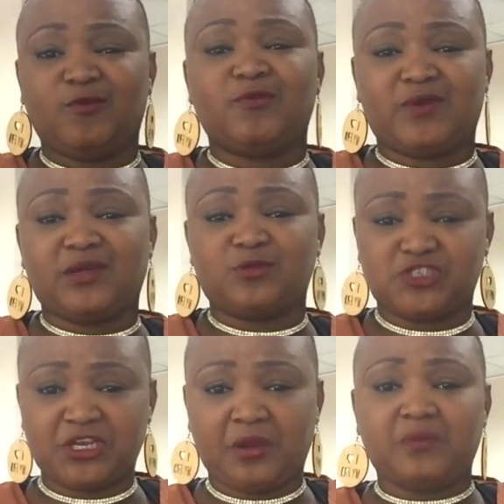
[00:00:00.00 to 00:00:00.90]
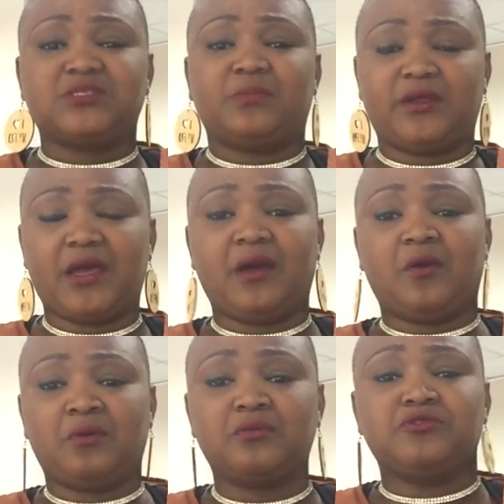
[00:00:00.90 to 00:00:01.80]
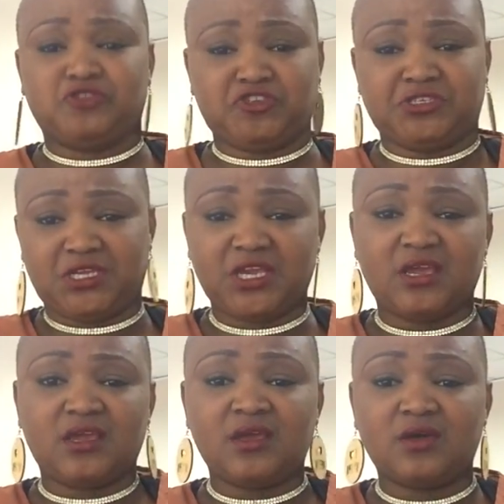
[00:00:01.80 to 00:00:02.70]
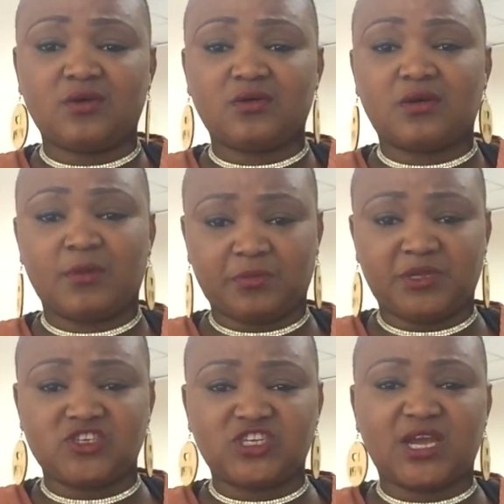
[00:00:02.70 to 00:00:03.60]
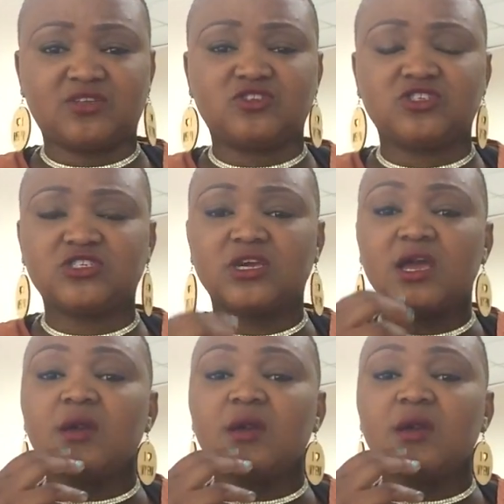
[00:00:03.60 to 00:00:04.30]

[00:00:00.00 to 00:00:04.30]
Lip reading: or what I was sharing, was about how you shouldn't care about being judged.